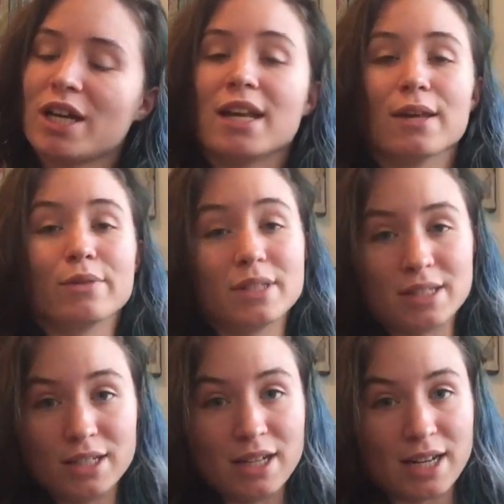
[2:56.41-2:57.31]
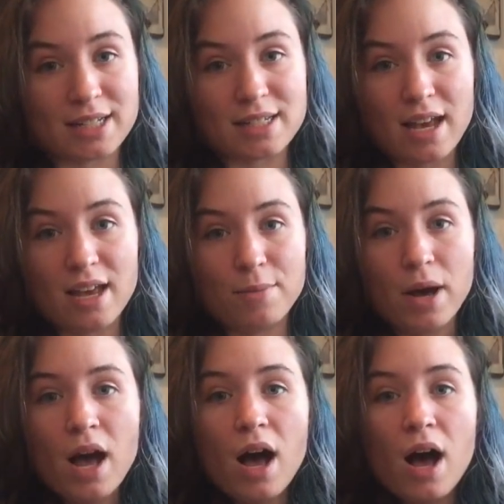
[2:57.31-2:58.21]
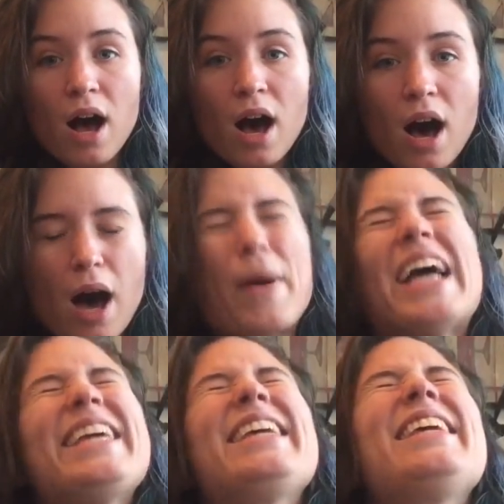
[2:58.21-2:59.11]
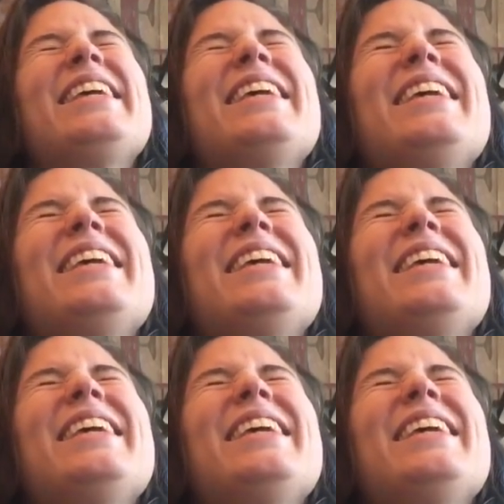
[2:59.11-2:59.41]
and I will see you next time. Bye!